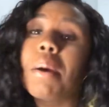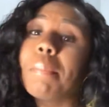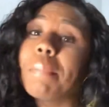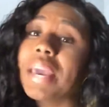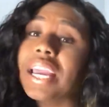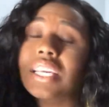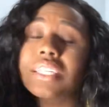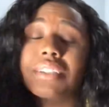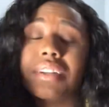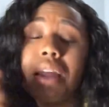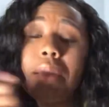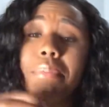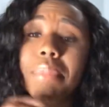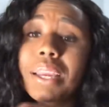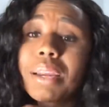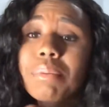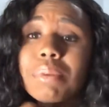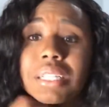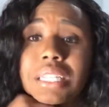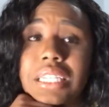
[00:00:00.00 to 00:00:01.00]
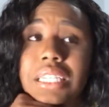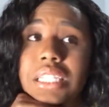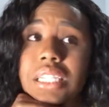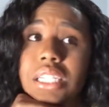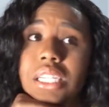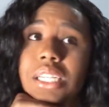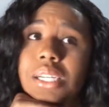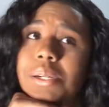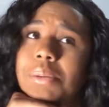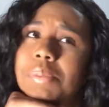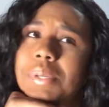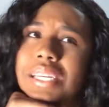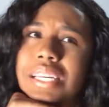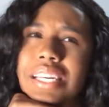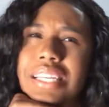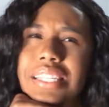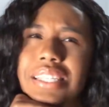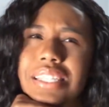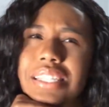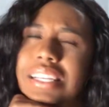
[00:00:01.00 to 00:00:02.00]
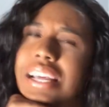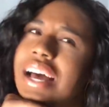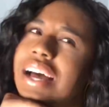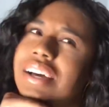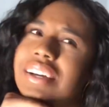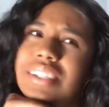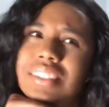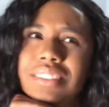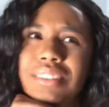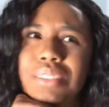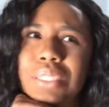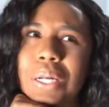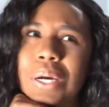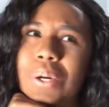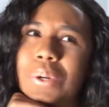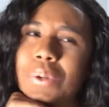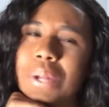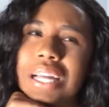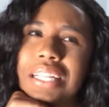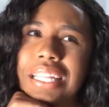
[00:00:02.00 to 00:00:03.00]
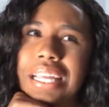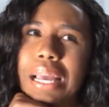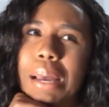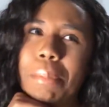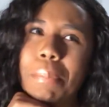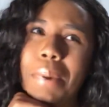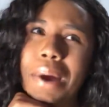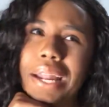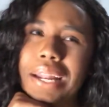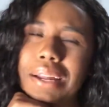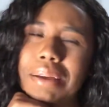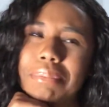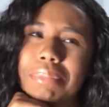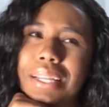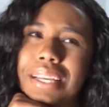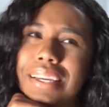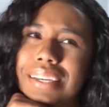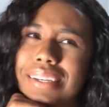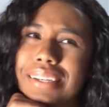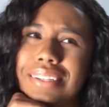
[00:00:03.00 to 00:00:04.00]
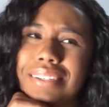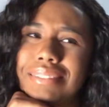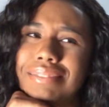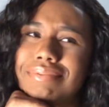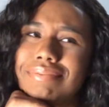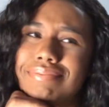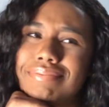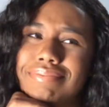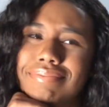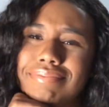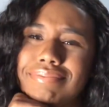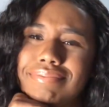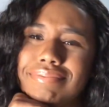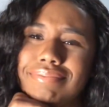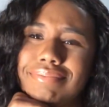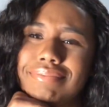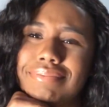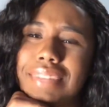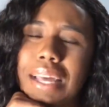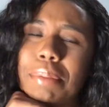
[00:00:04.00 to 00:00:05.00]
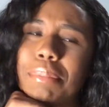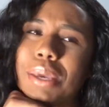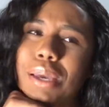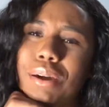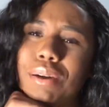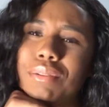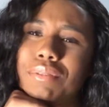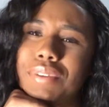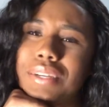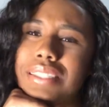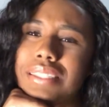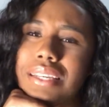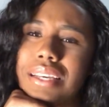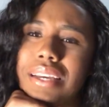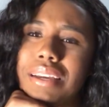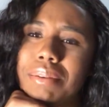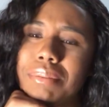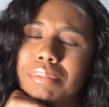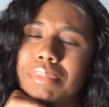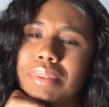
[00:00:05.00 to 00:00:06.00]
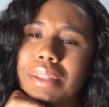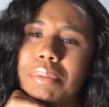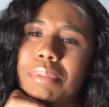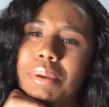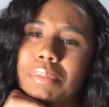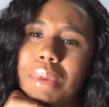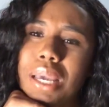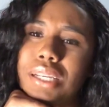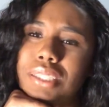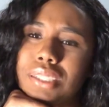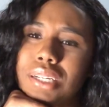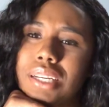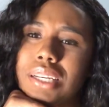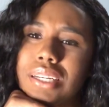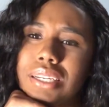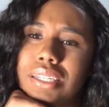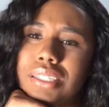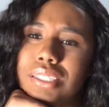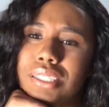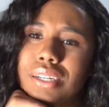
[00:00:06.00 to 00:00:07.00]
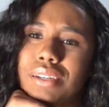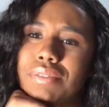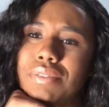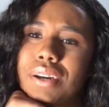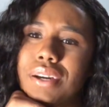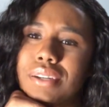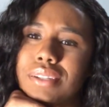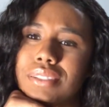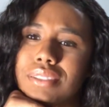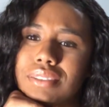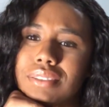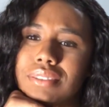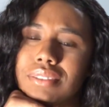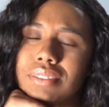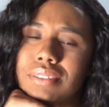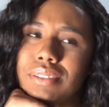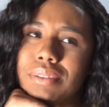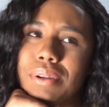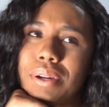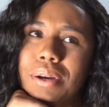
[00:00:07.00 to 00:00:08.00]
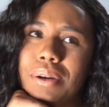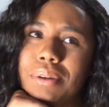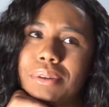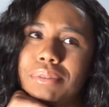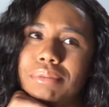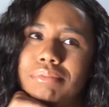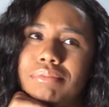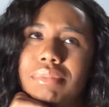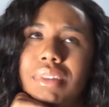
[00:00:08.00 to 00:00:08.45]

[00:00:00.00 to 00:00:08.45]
Make sure that man really in jail, because I don't know. When I think about it, I'm thinking, let me go visit him. Let me make sure he in jail first, you know.